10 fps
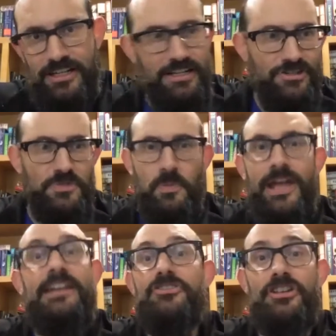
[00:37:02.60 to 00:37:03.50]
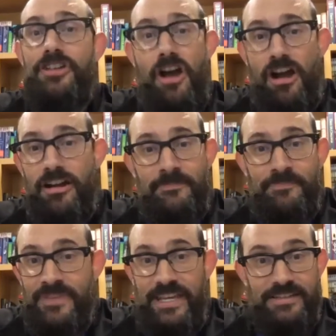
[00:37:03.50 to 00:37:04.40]
just playing his guitar
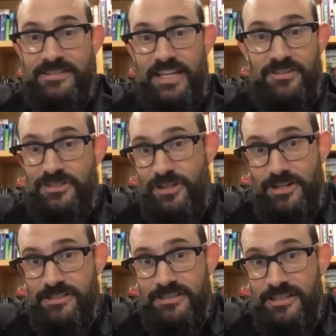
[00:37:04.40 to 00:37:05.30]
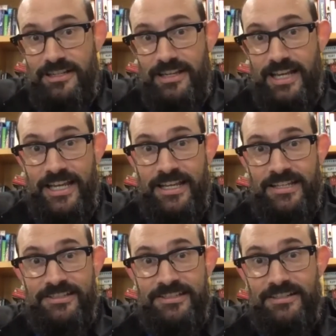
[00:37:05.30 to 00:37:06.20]
and singing songs
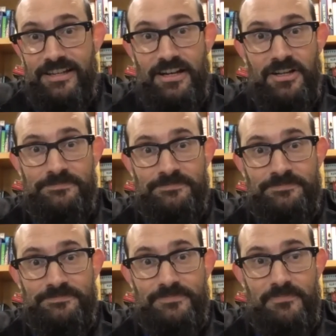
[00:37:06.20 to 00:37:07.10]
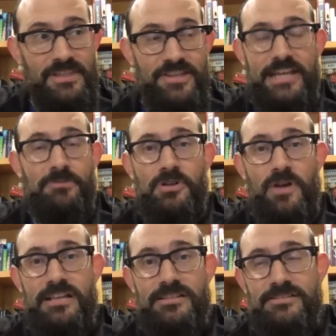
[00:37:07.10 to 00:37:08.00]
and taking
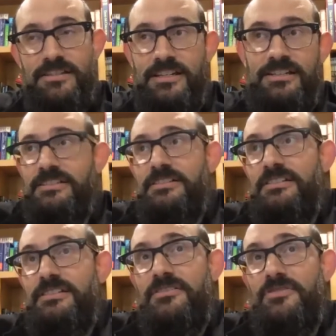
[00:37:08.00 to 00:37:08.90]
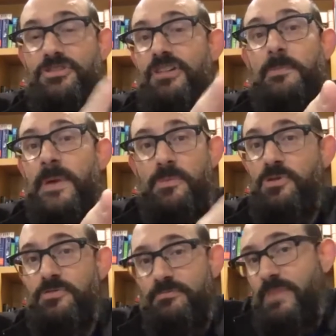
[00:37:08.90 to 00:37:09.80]
requests. There's a lot of people
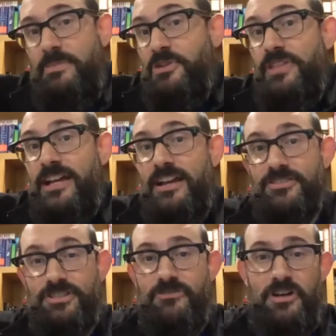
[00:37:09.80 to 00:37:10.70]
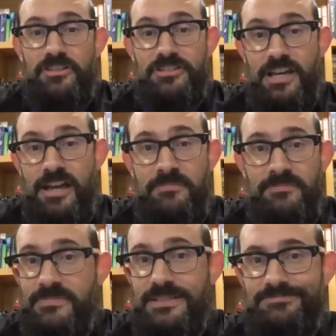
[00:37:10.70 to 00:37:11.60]
who maybe do that kind of stuff all the time.
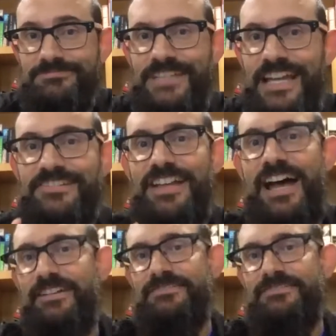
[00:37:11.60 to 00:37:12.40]
That's not